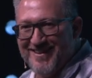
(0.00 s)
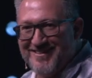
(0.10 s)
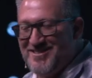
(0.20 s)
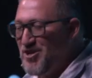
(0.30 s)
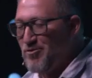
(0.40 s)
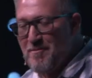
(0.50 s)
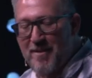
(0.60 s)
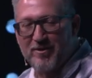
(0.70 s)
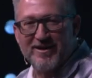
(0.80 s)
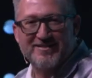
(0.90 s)
Do you
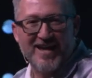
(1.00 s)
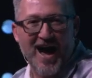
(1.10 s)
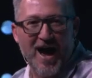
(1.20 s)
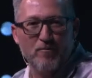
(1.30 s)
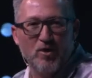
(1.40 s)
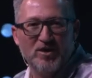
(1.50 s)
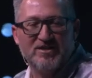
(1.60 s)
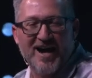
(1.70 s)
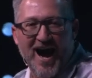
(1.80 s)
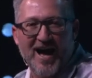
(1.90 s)
remember a time when
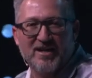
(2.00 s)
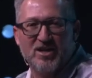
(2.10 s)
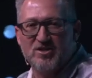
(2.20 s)
God